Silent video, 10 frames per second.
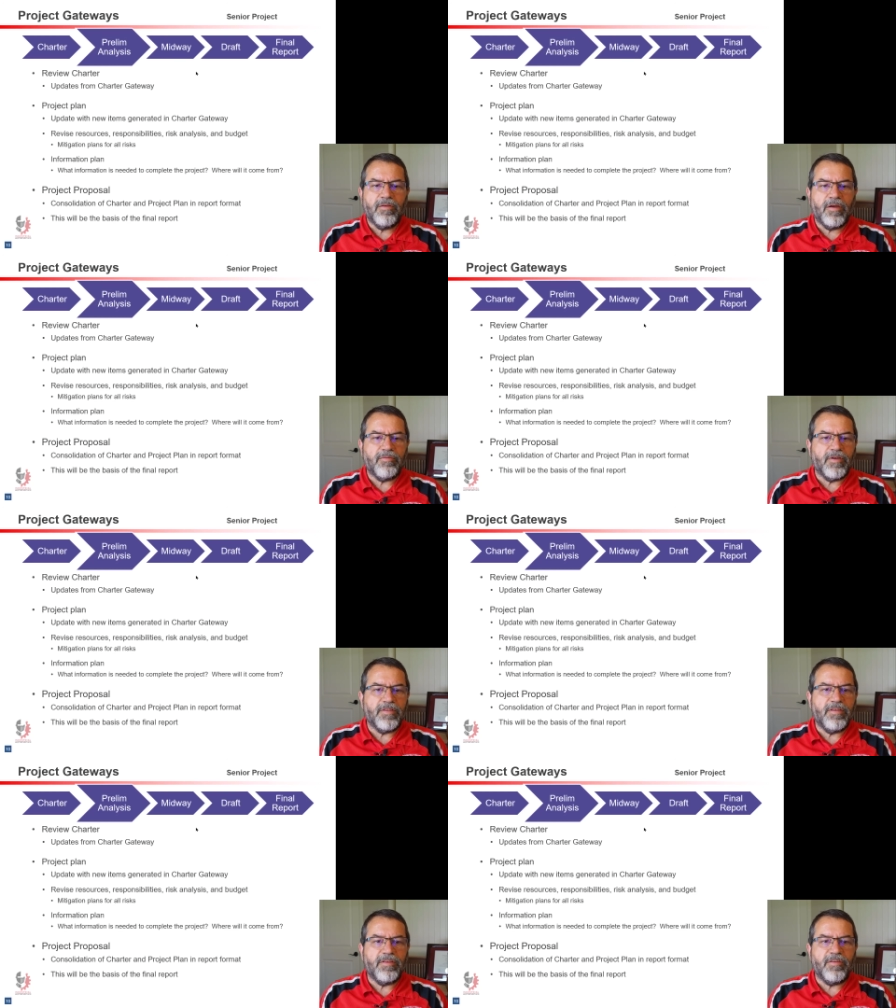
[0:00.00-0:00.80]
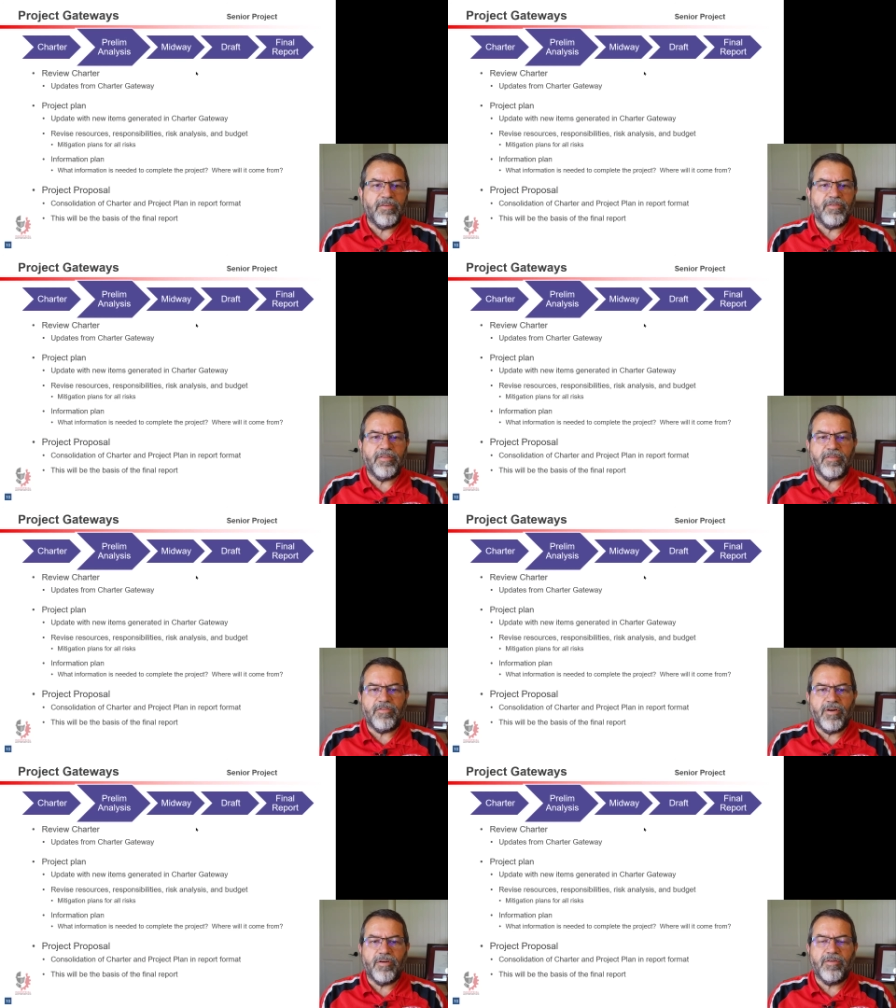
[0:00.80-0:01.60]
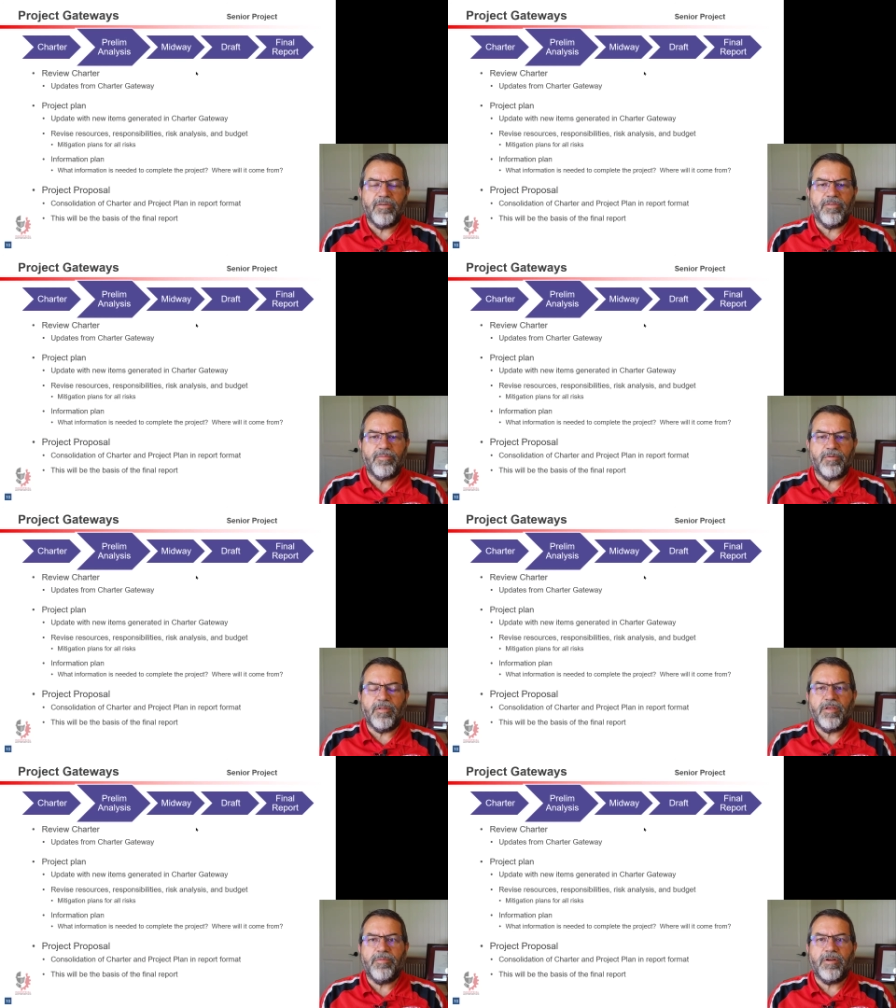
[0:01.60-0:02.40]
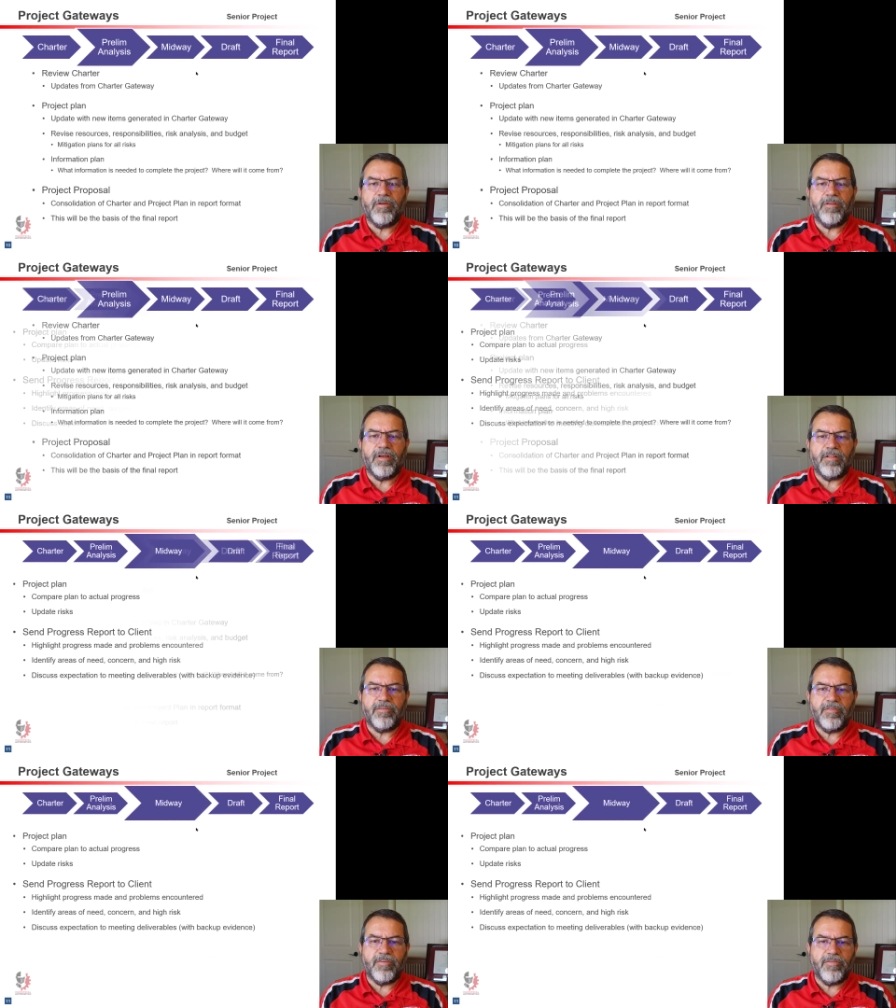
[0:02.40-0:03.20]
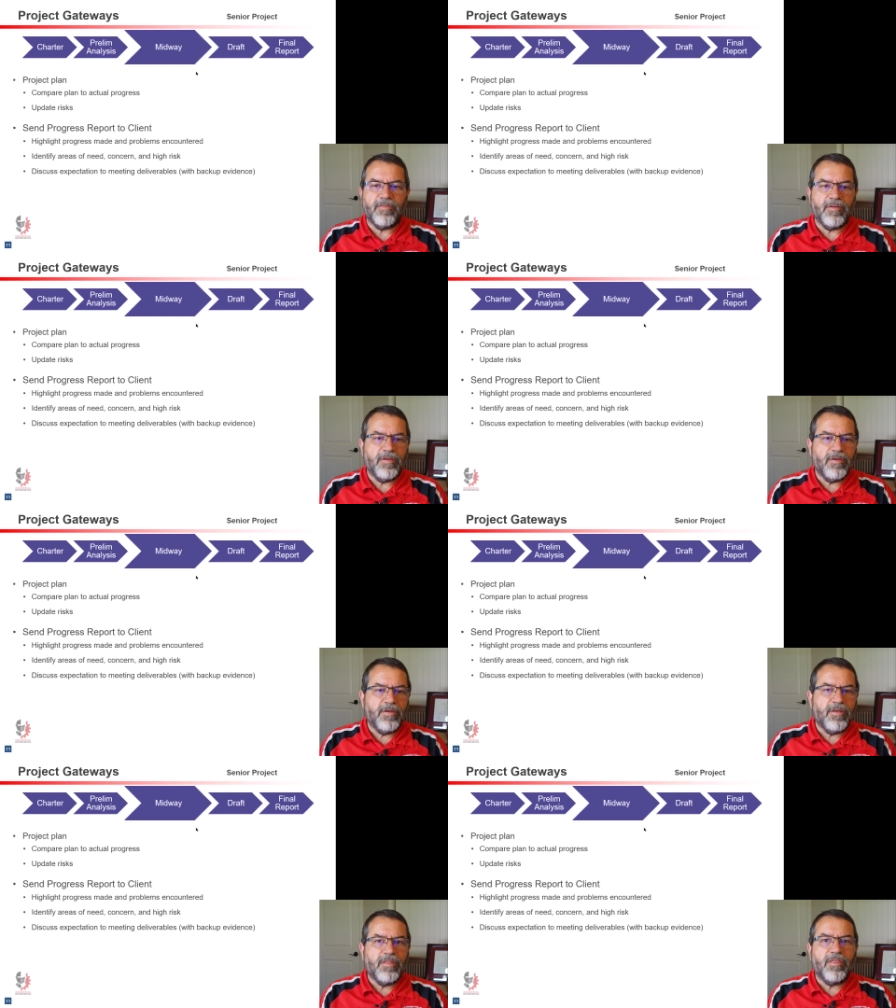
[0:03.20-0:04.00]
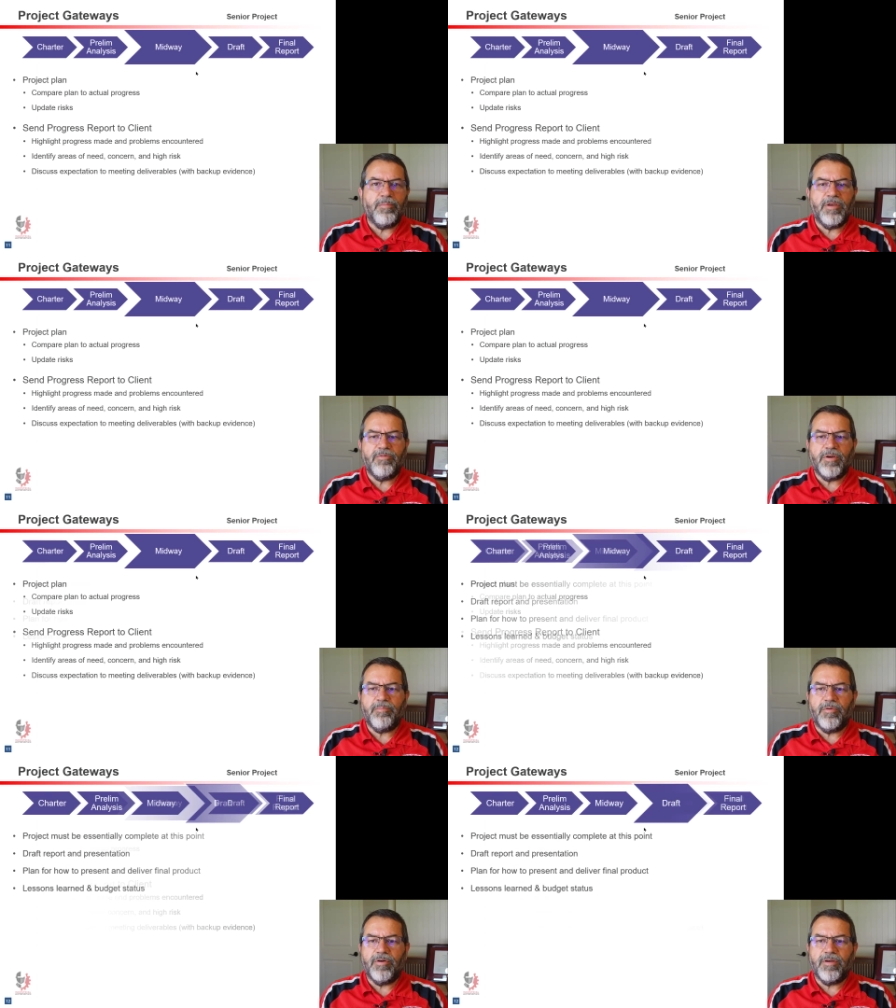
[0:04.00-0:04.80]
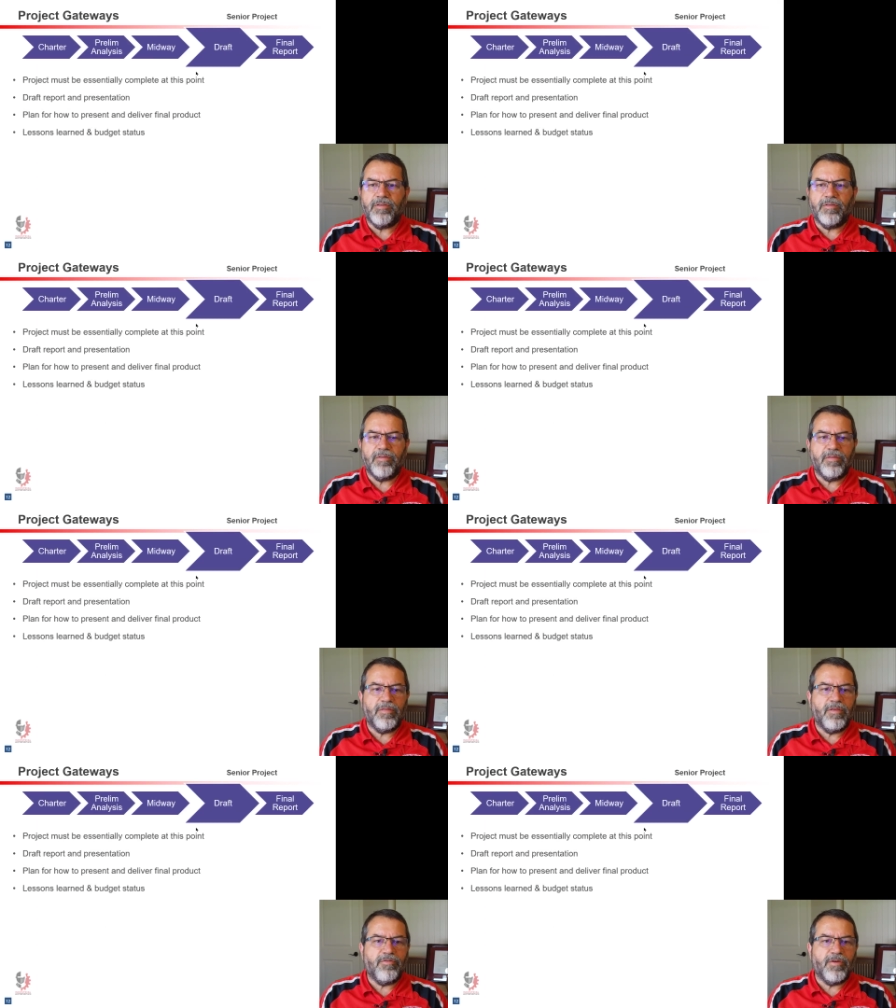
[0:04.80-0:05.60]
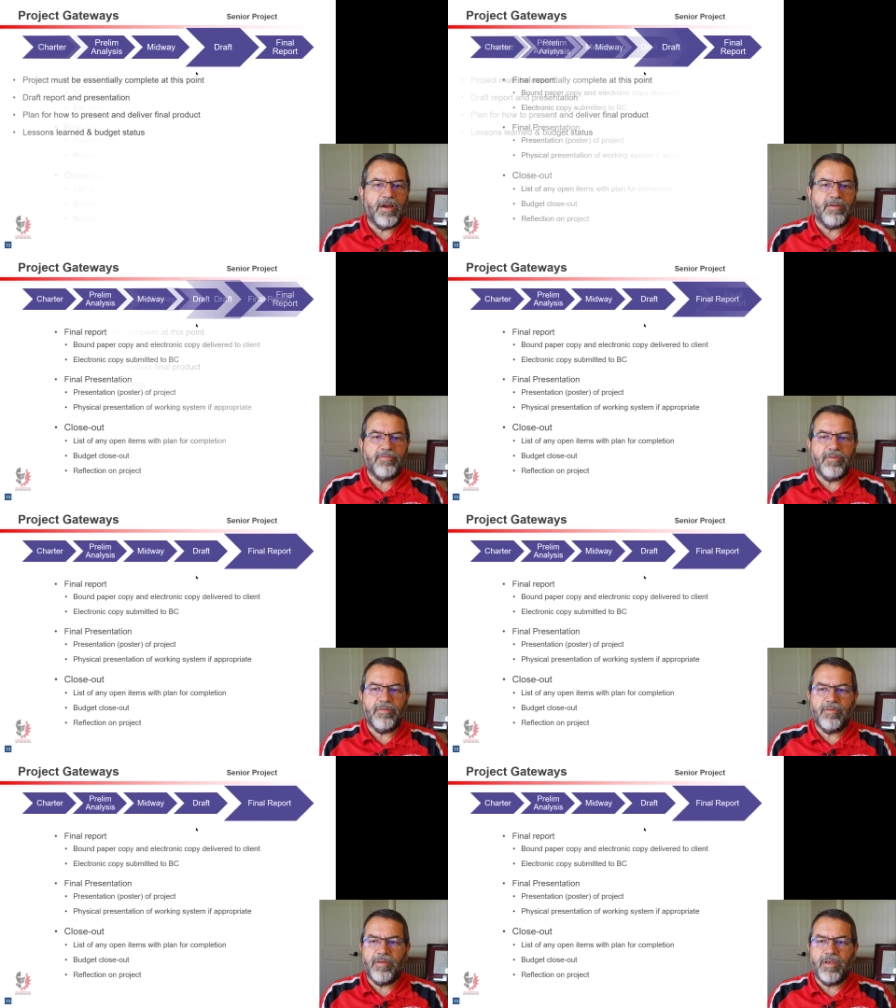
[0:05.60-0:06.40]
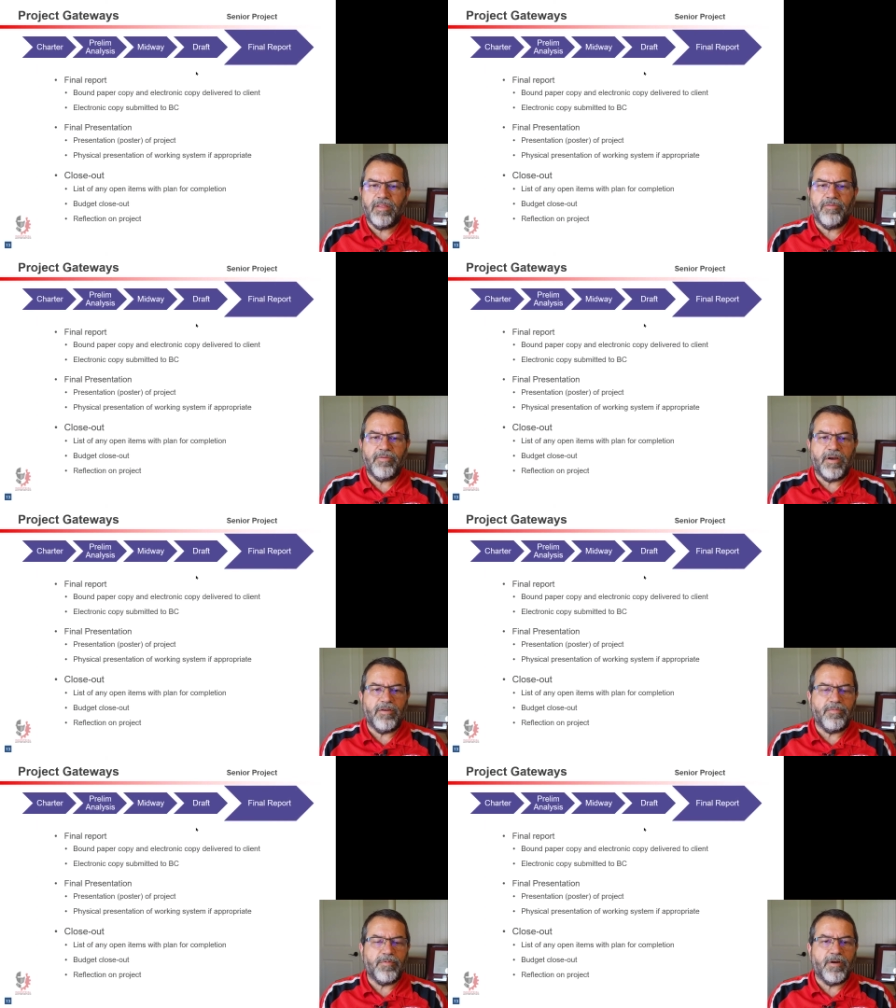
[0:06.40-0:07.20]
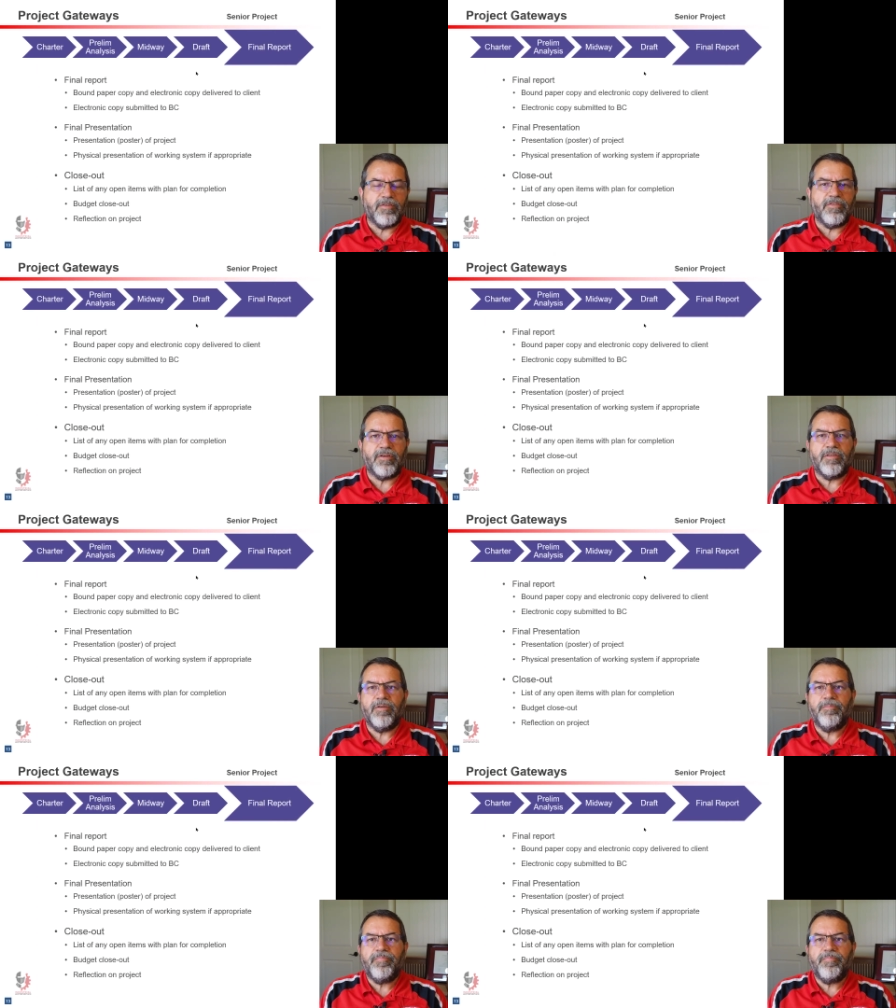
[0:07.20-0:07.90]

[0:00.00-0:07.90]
I've got details on the charter, the preliminary analysis, the midway point, the draft, and the final project.